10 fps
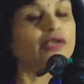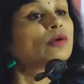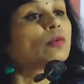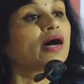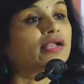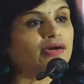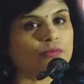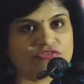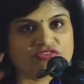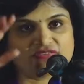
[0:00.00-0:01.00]
nirvana,
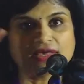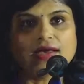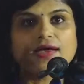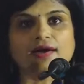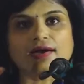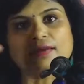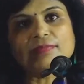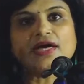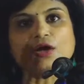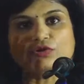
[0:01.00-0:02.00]
which is
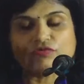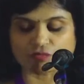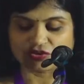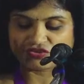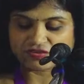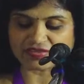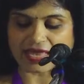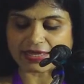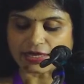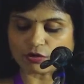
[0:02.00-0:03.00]
coming out of the vicious
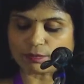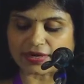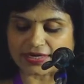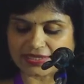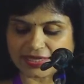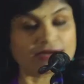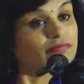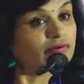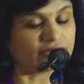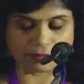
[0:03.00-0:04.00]
cycle of birth and
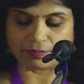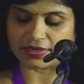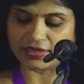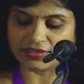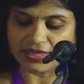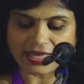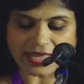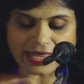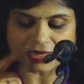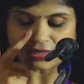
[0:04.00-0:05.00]
rebirth.
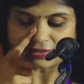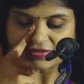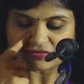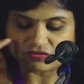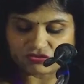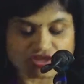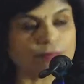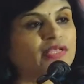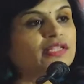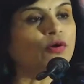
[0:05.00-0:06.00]
And this dip
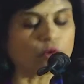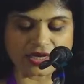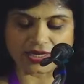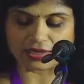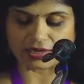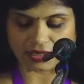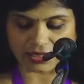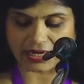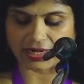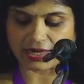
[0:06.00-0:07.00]
in the holy
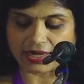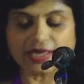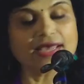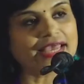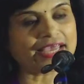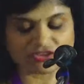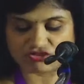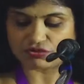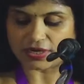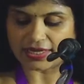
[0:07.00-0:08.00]
Ganga
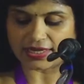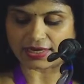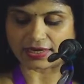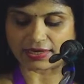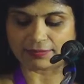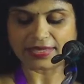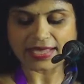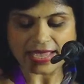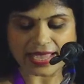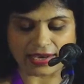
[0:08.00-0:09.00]
actually
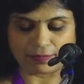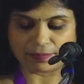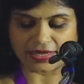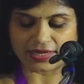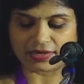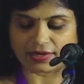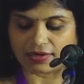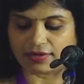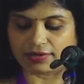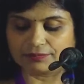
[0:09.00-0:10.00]
help in
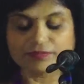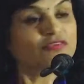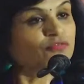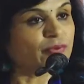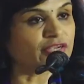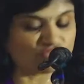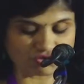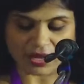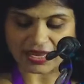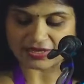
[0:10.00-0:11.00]

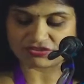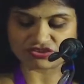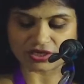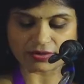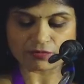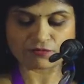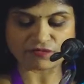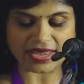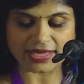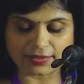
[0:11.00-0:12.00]
spirituality,
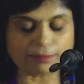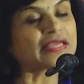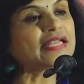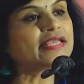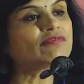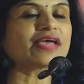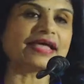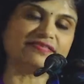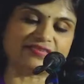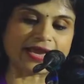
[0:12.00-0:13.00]
faith, belief,
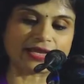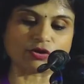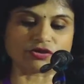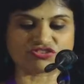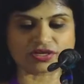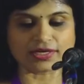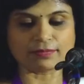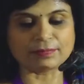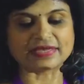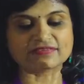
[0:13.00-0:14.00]
and psychological
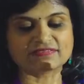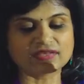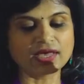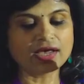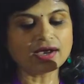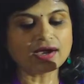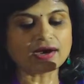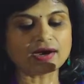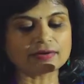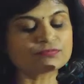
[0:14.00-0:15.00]
peace.
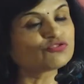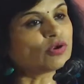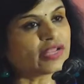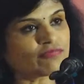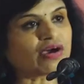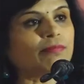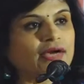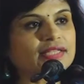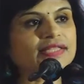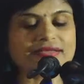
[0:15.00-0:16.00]
to live
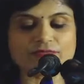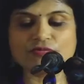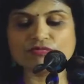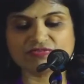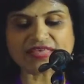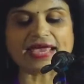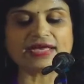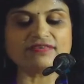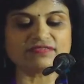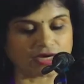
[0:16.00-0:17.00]
among the
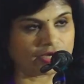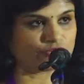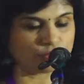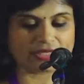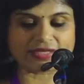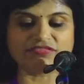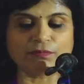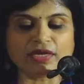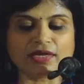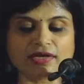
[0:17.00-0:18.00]
saints during this
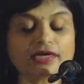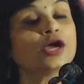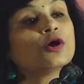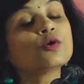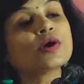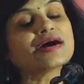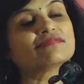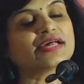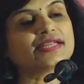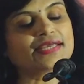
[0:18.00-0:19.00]
period who
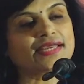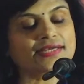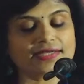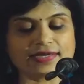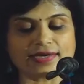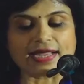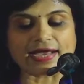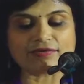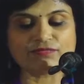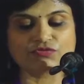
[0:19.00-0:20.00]
have dedicated their
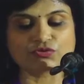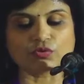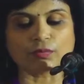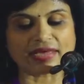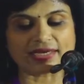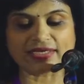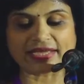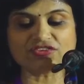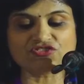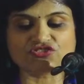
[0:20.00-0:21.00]
life to
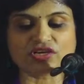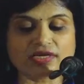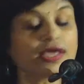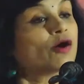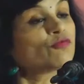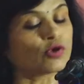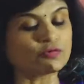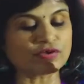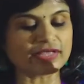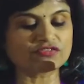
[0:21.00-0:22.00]
meditation,
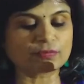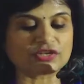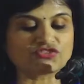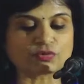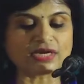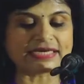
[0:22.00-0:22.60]
fulfilling spiritual